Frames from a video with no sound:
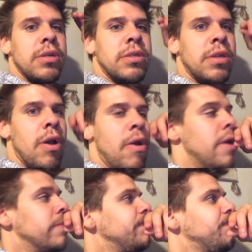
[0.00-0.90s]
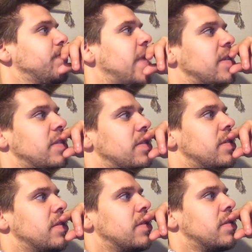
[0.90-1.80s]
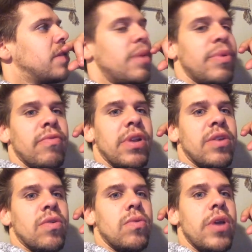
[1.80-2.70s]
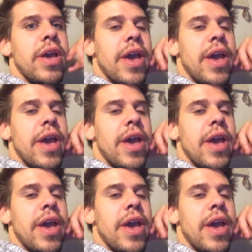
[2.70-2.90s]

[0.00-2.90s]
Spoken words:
So that's going to be really cool.